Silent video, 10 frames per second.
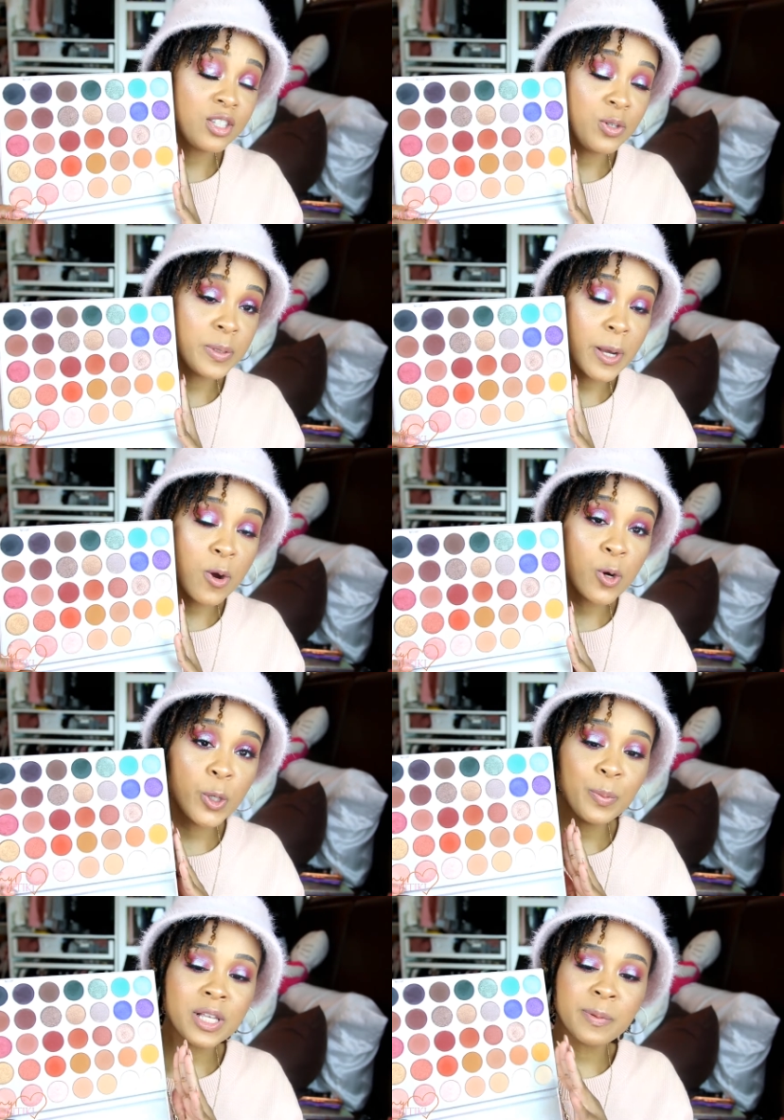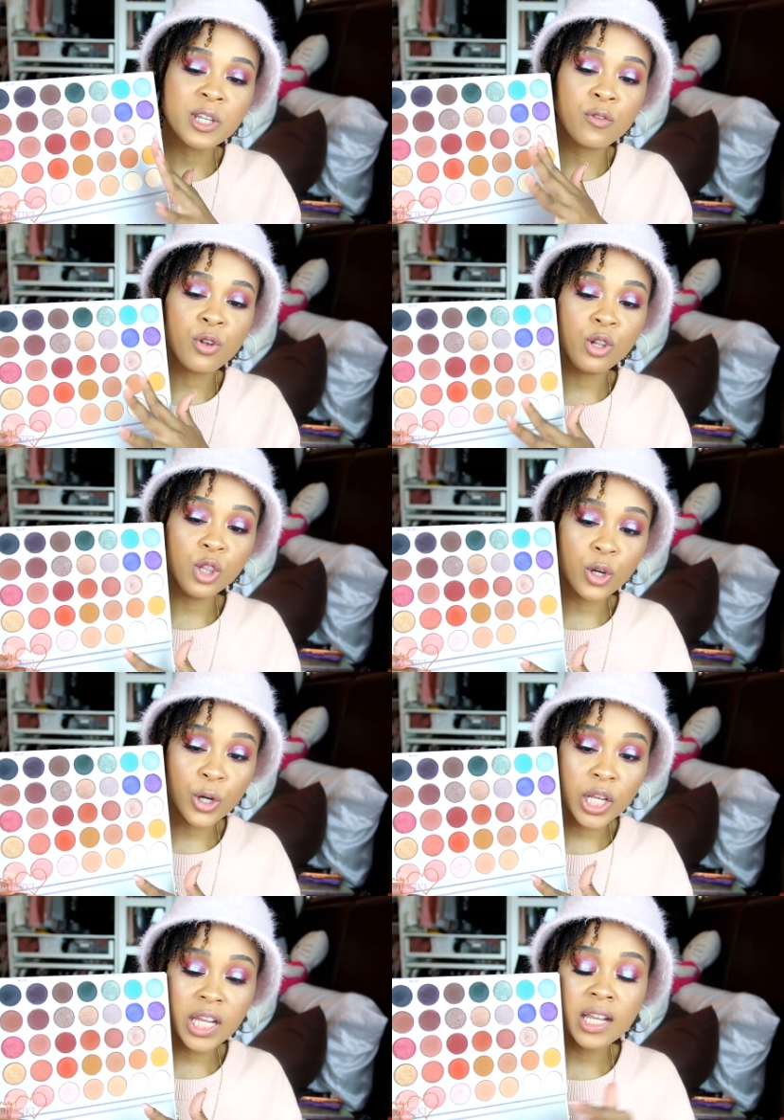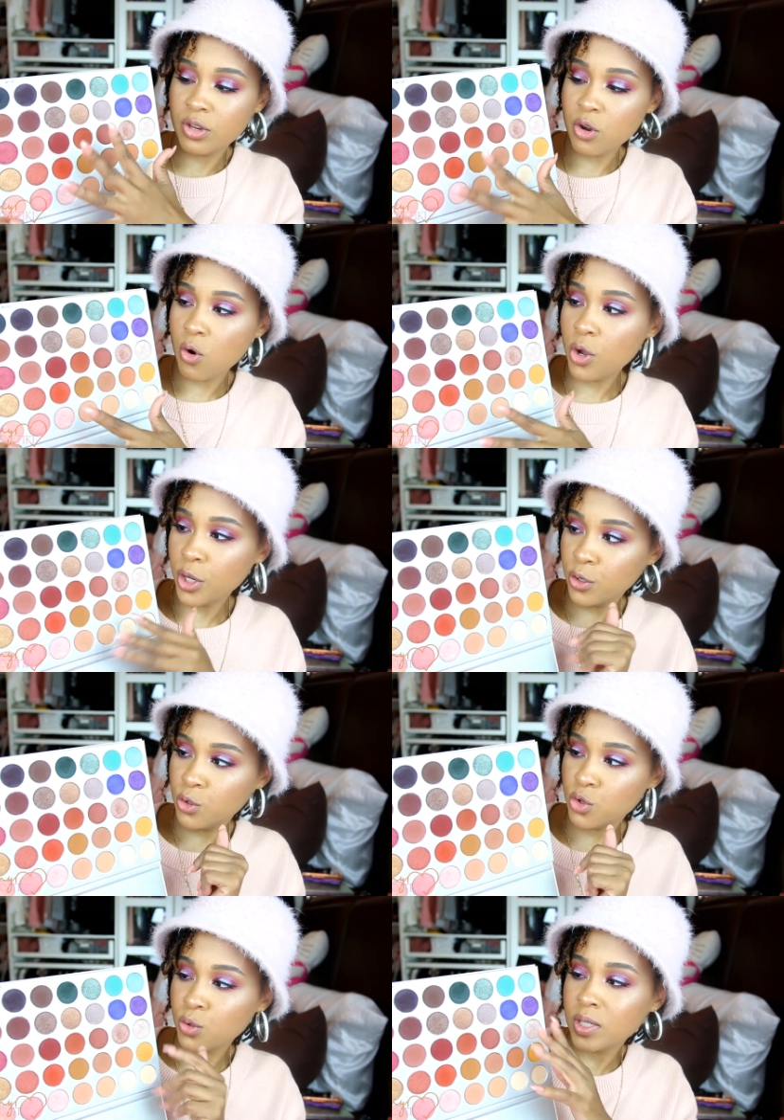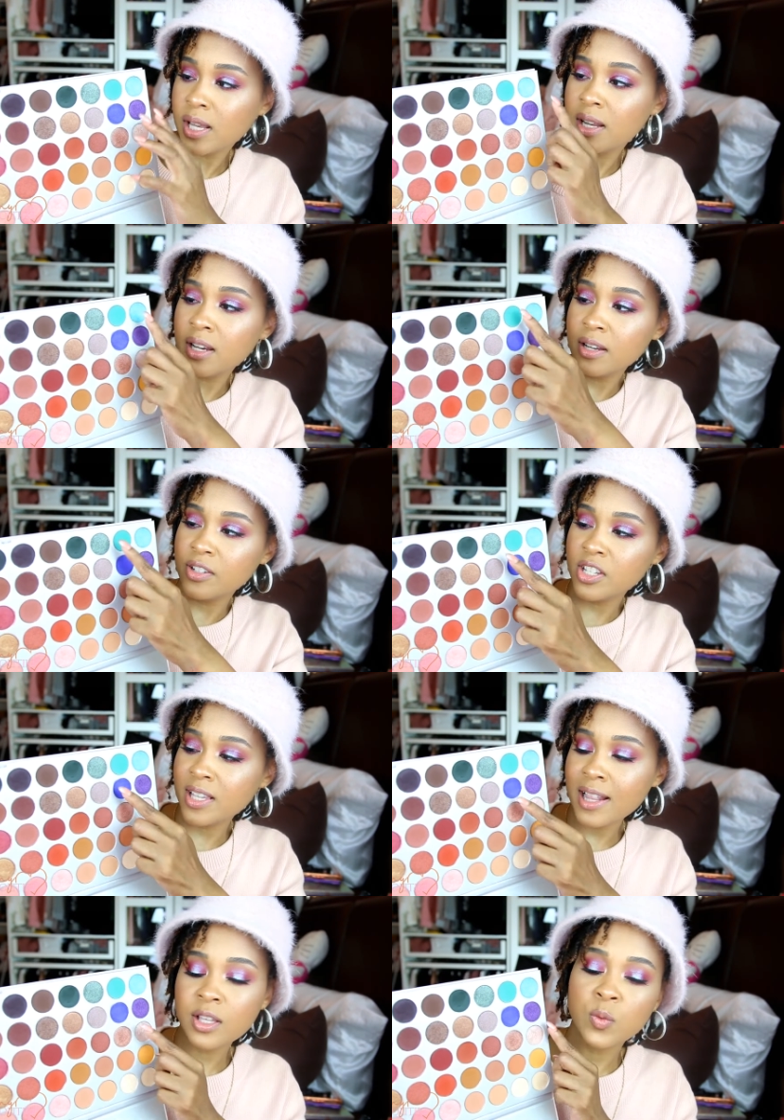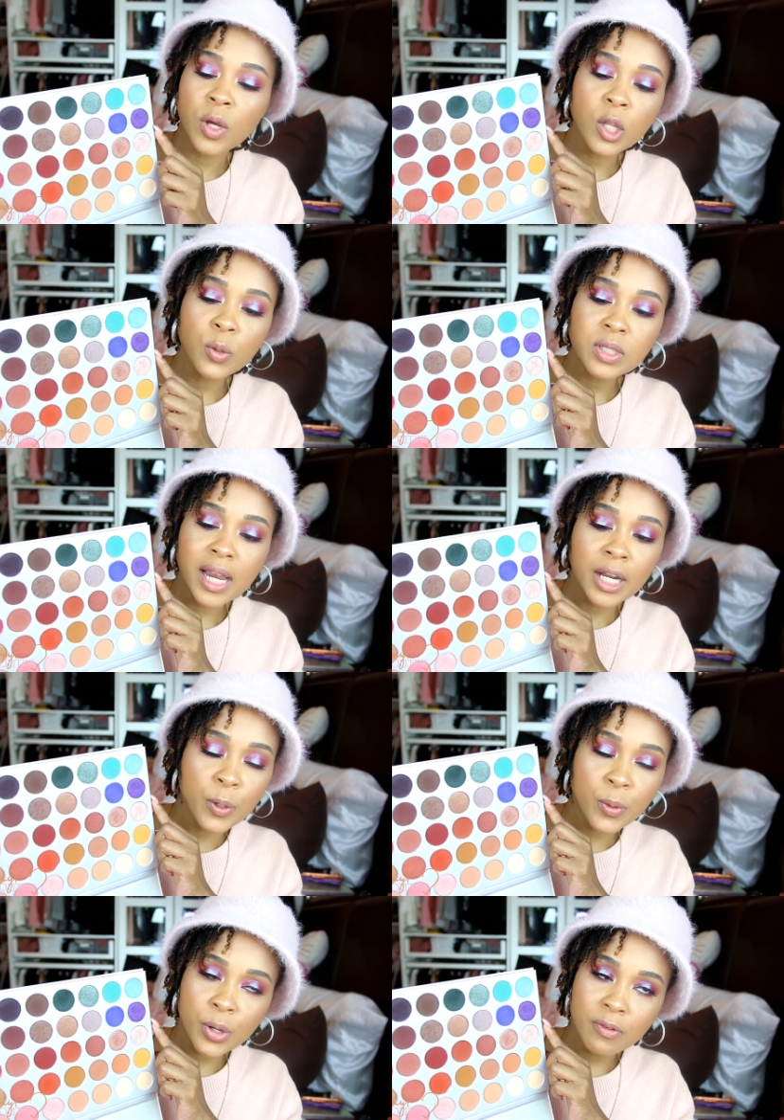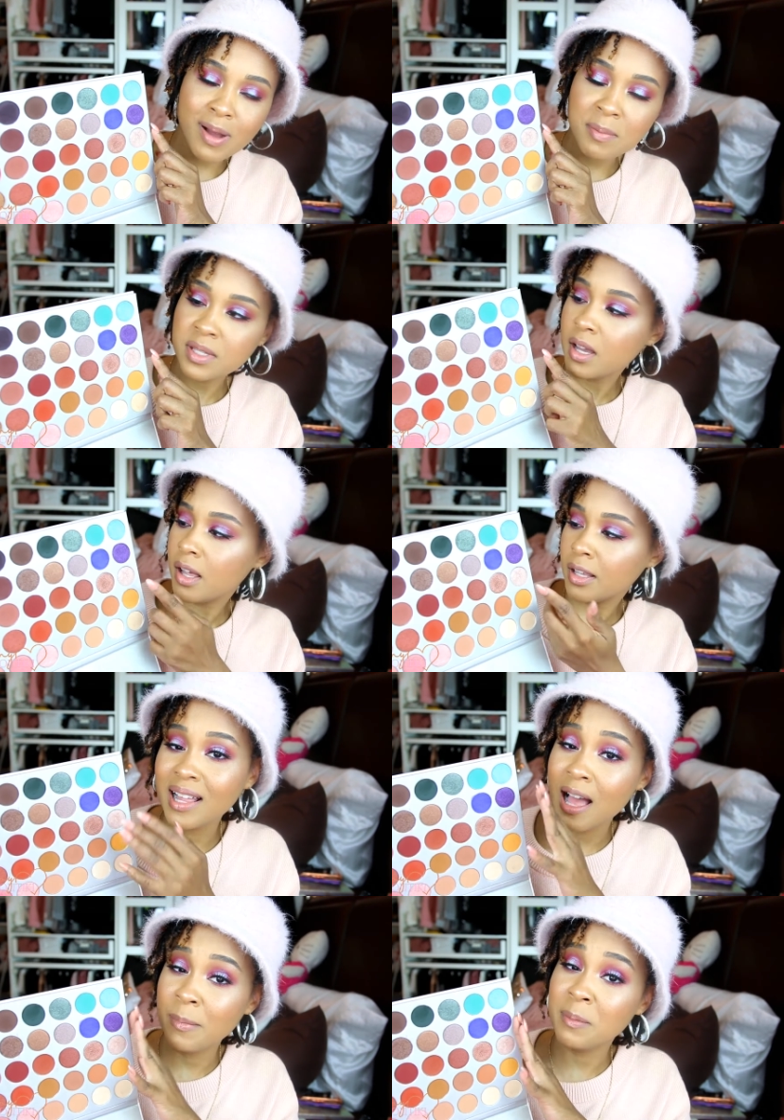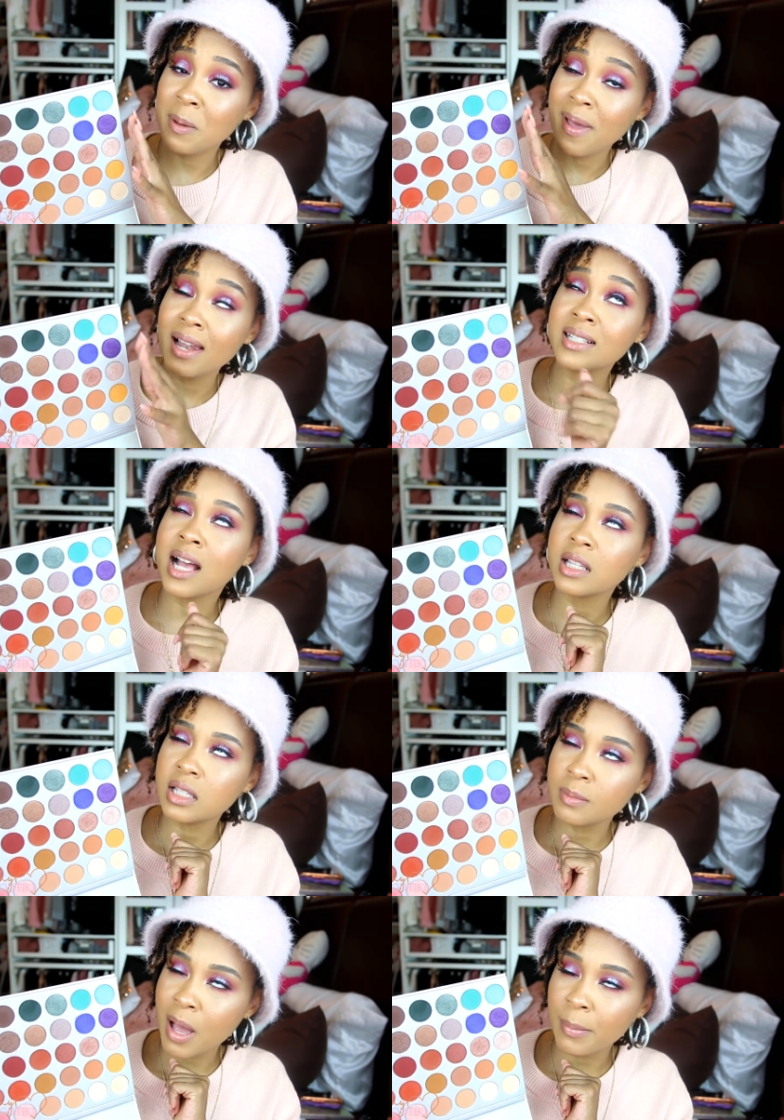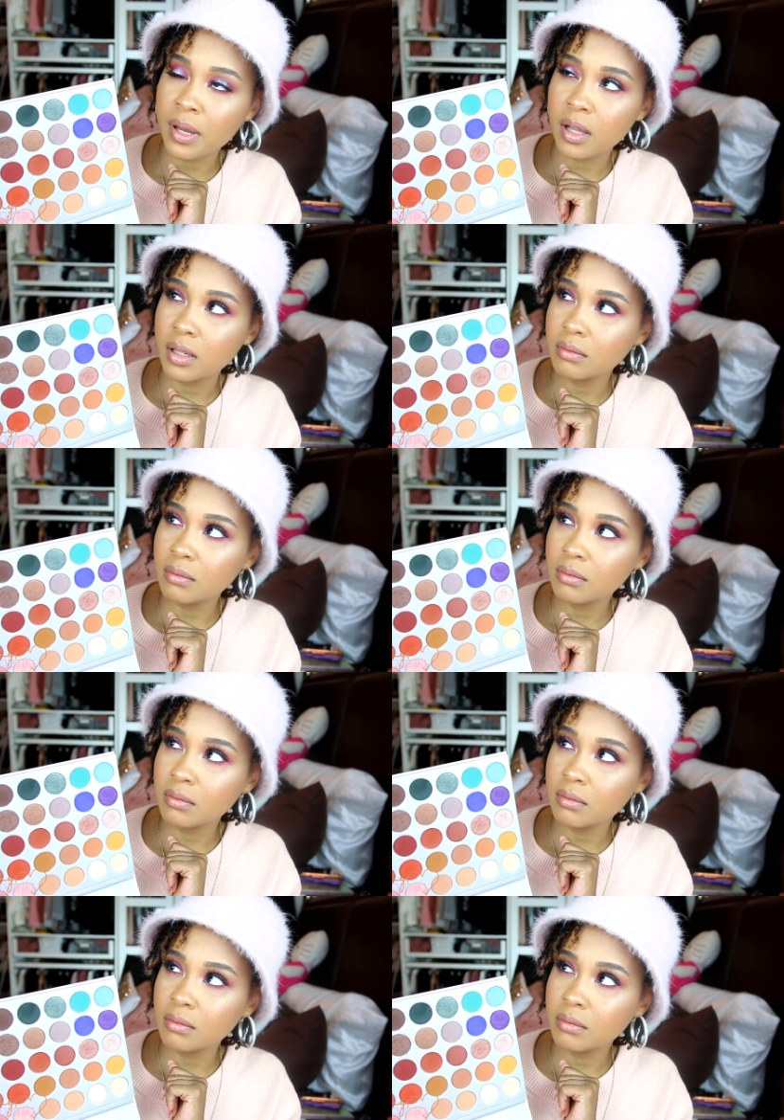to use at home, especially if you're learning, all your neutrals. And then she's got this one little tiny corner of pops of color. How many of my palettes got this pop of color?